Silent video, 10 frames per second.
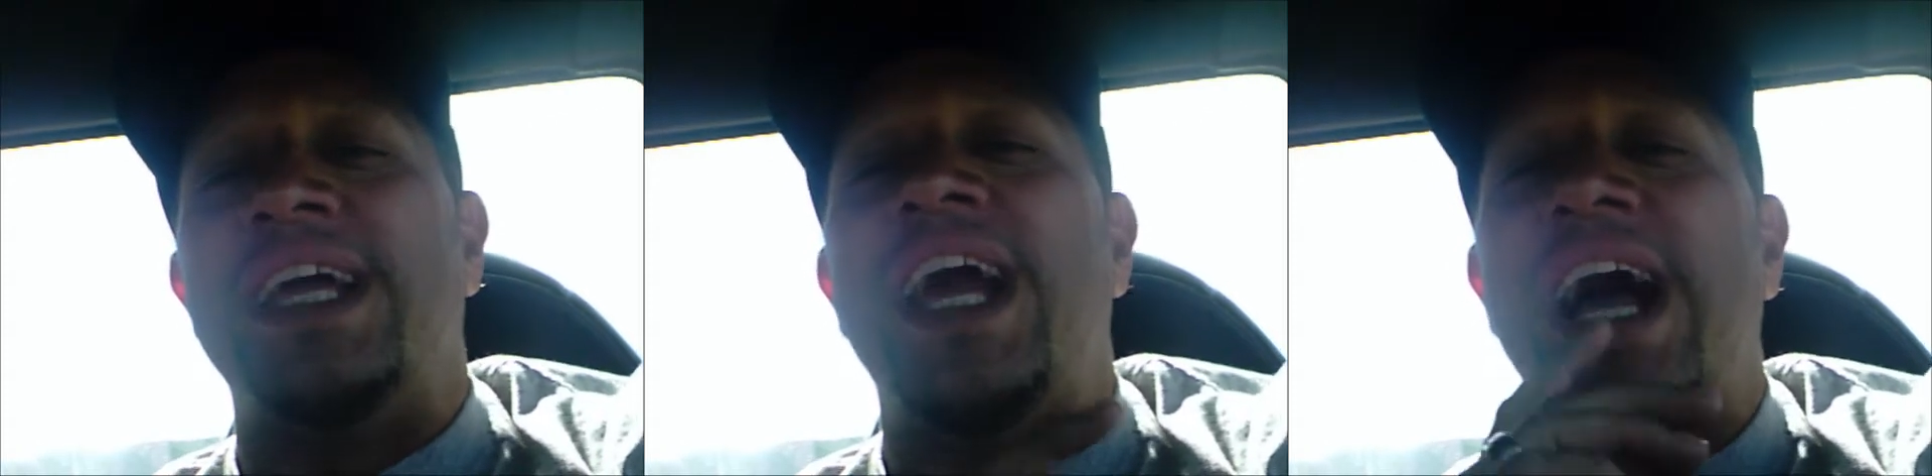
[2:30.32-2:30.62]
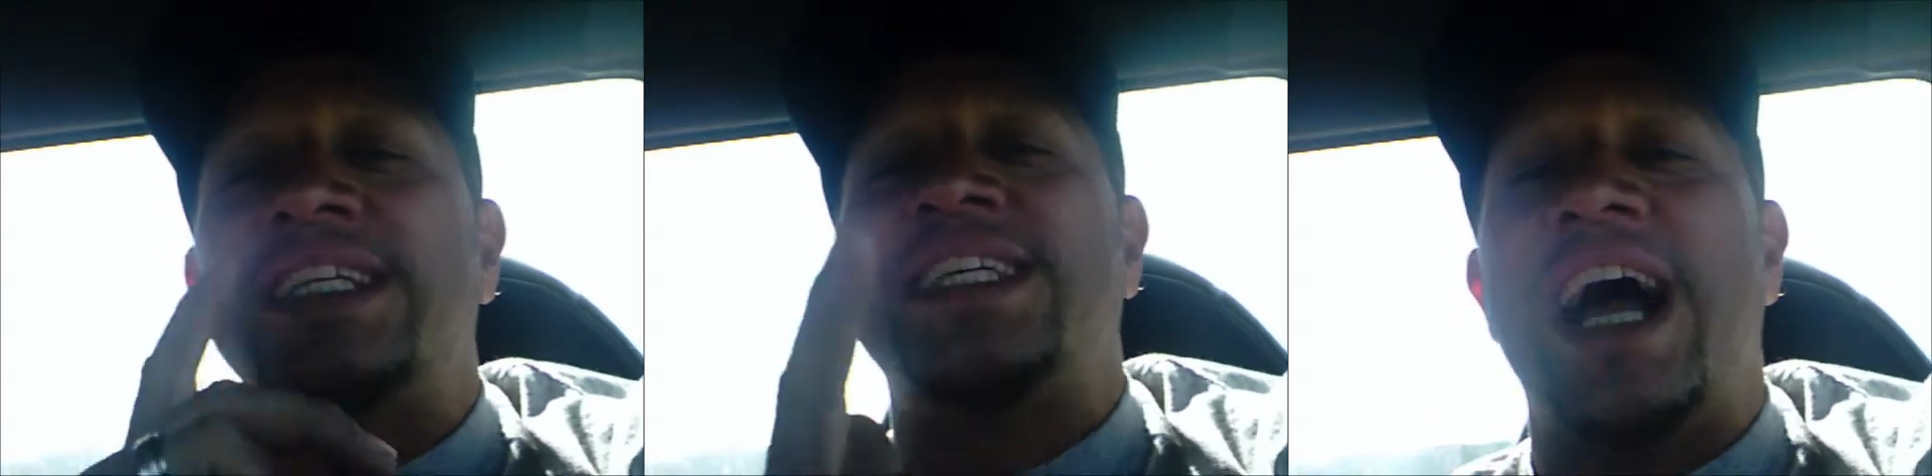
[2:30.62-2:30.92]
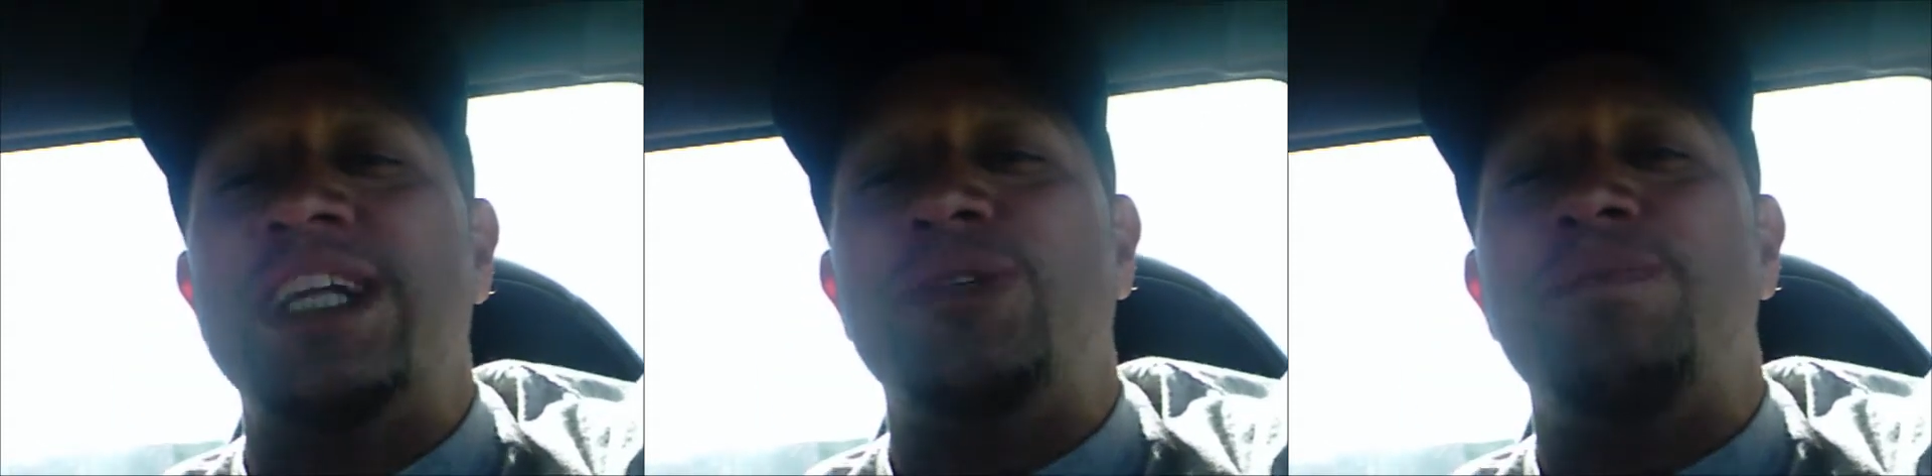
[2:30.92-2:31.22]
God's
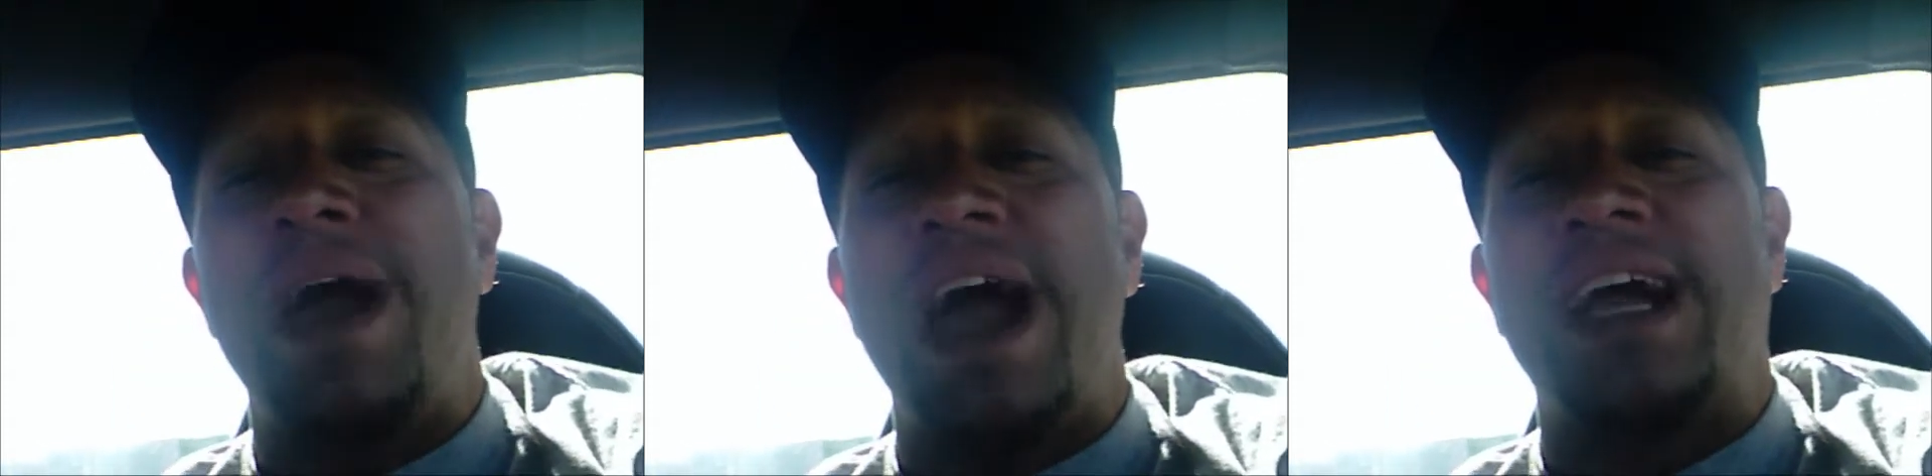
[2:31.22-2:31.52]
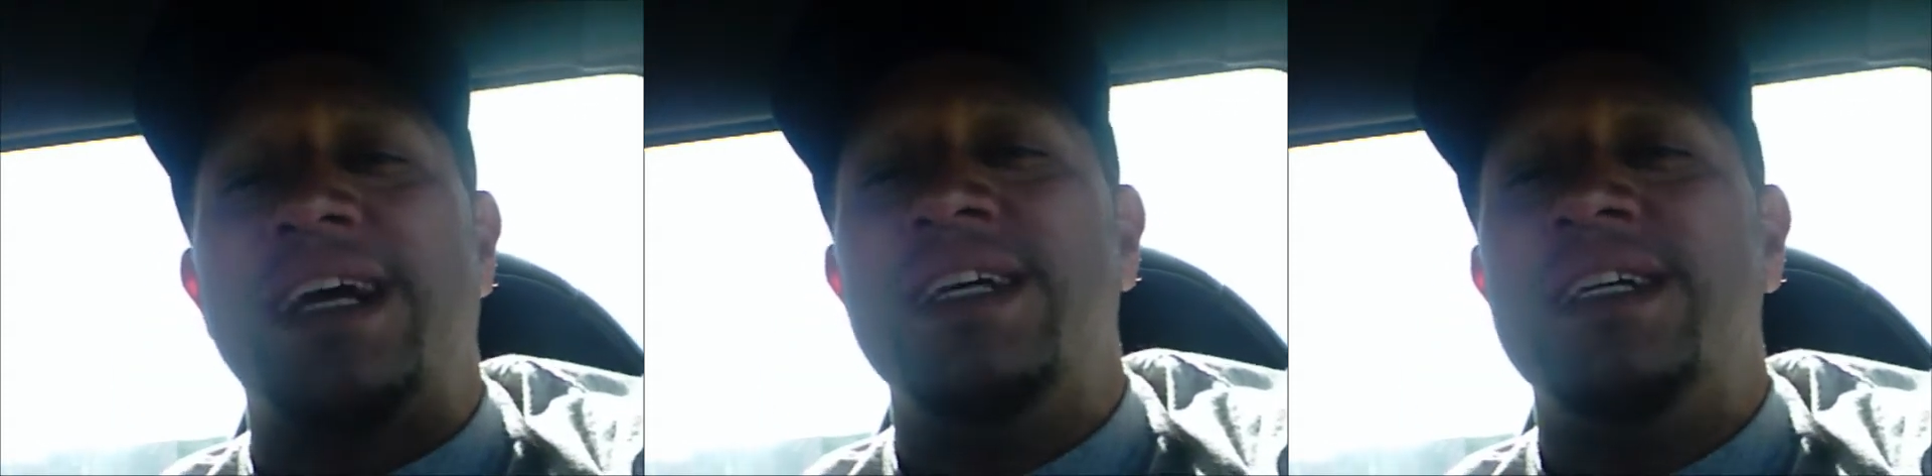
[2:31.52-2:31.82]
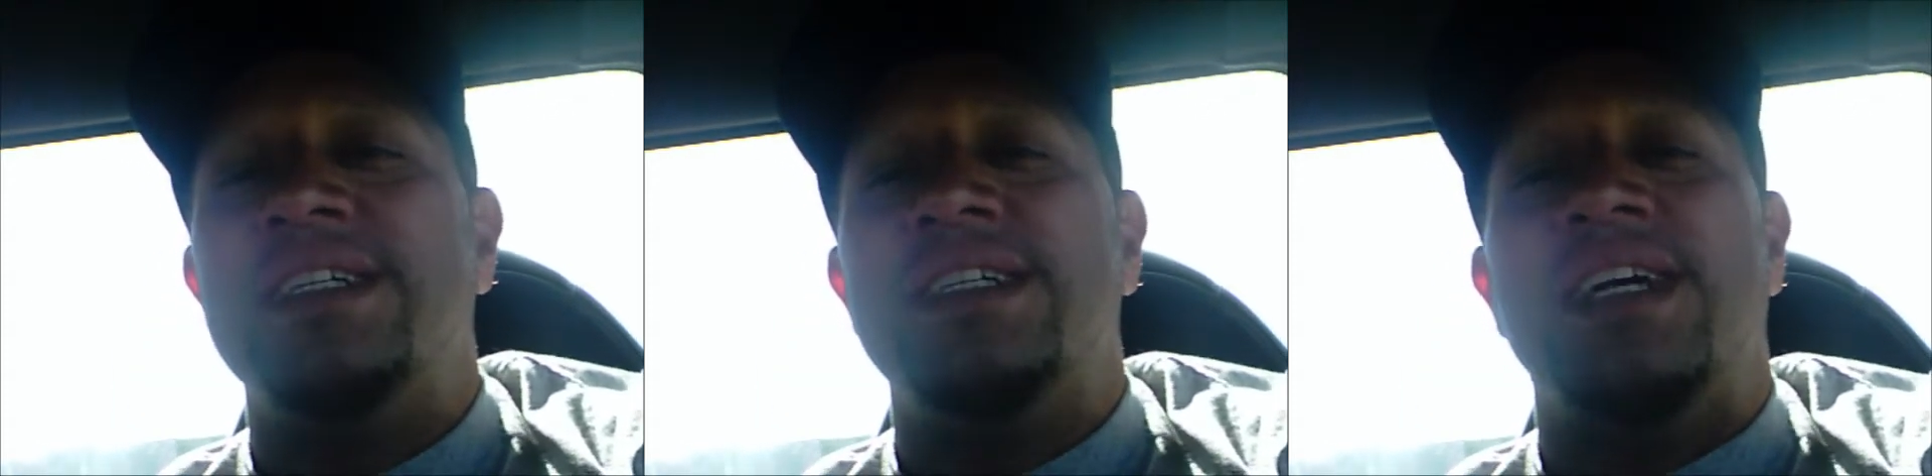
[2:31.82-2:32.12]
got your back.
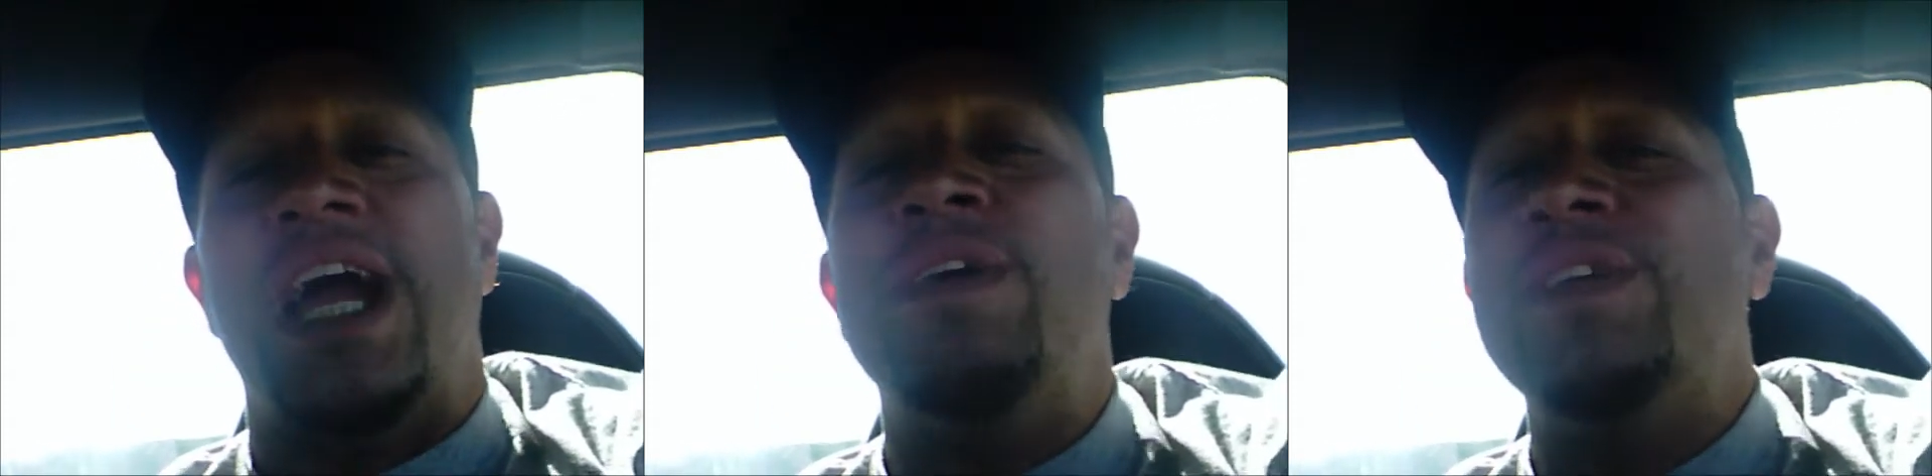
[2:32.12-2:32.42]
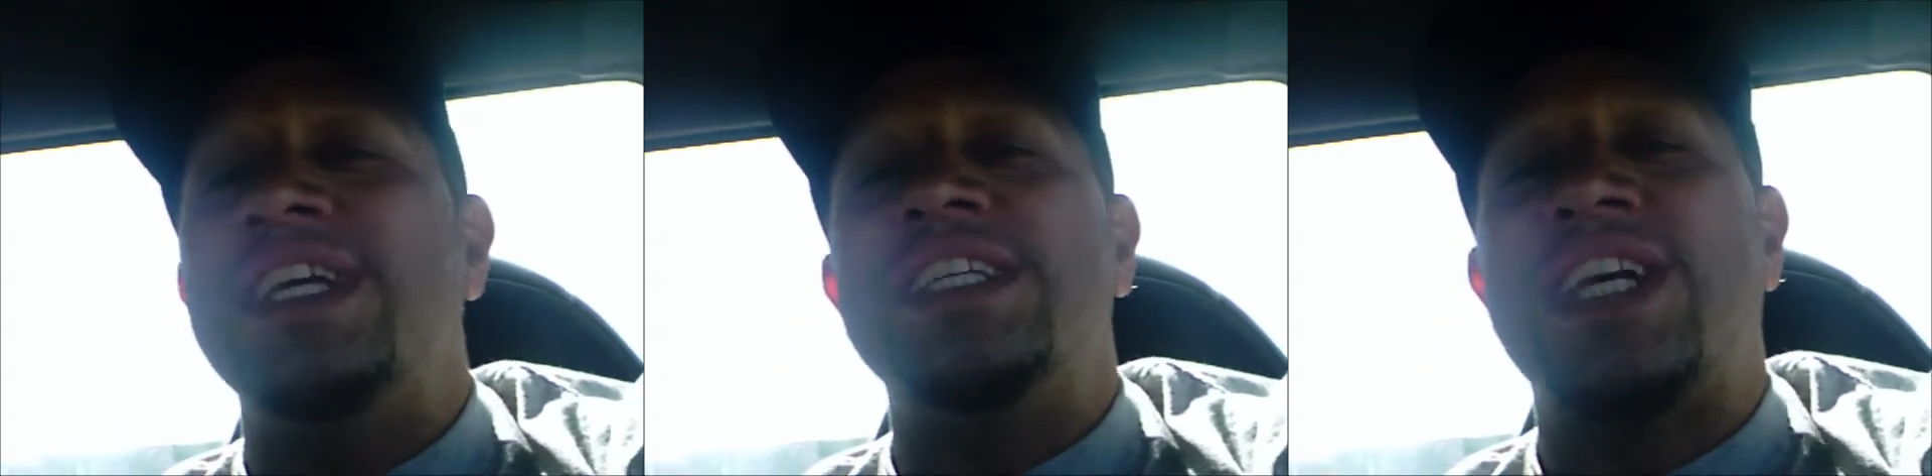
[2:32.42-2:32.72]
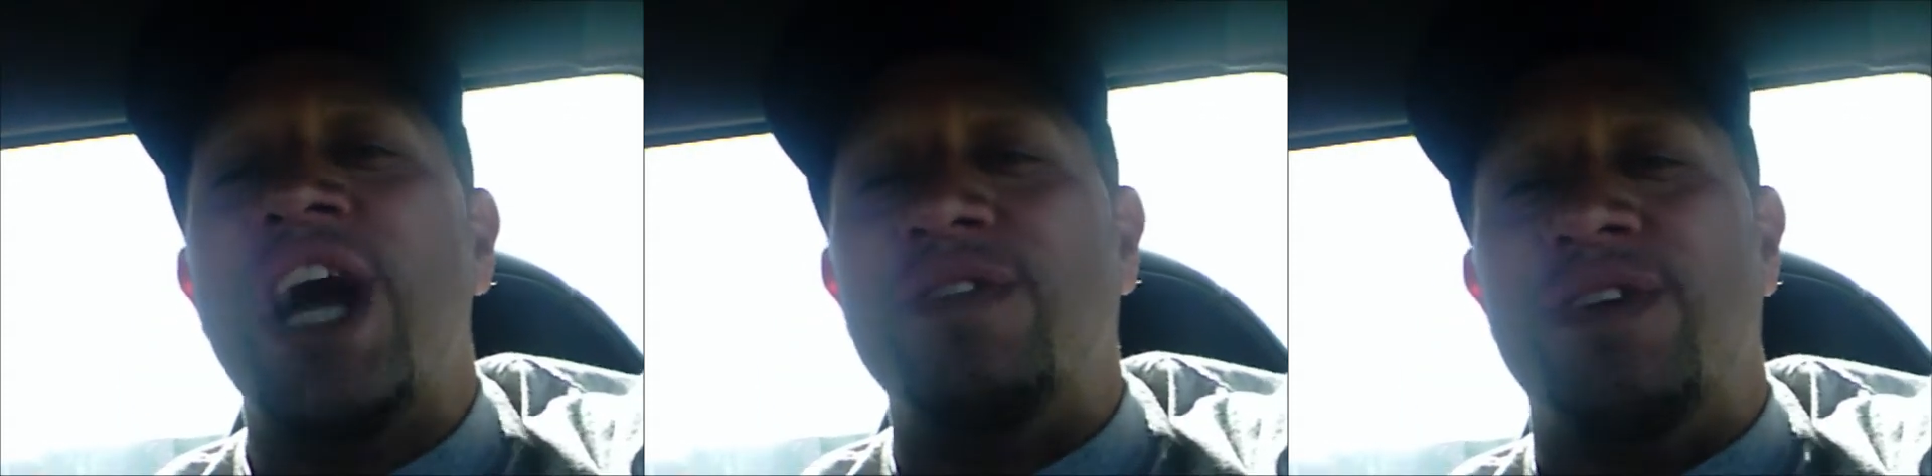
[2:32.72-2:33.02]
Everything's
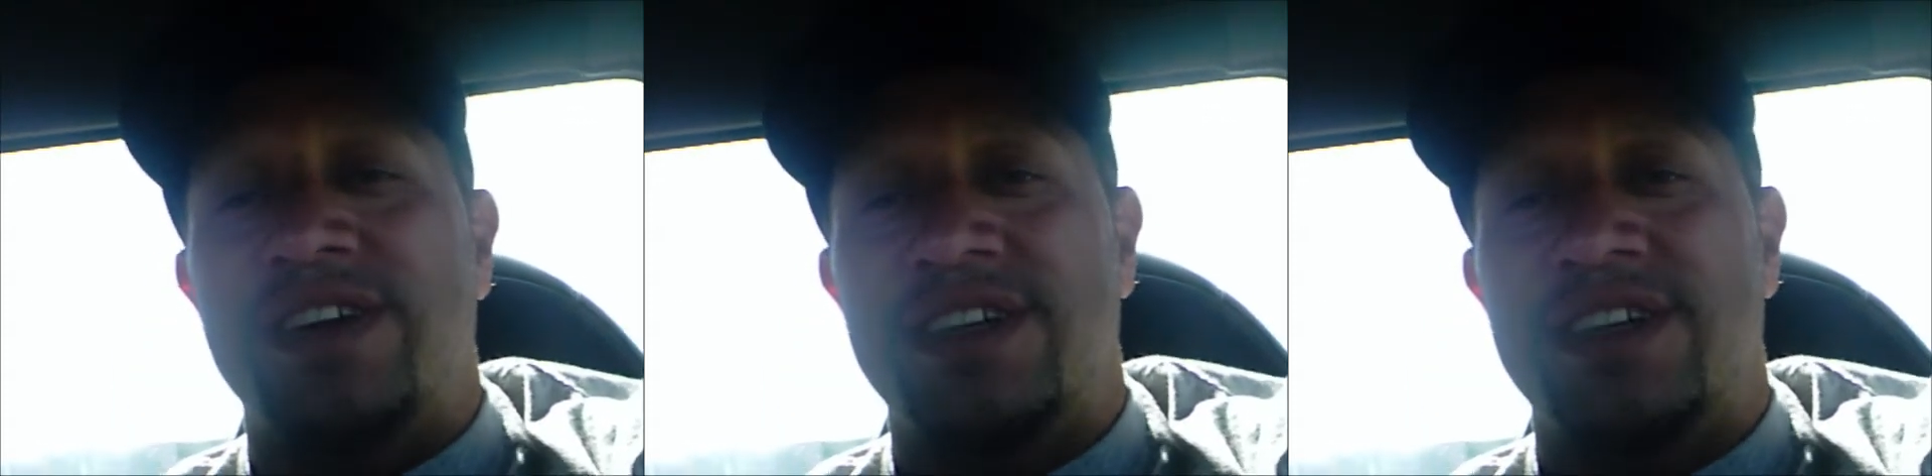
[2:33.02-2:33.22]
covered.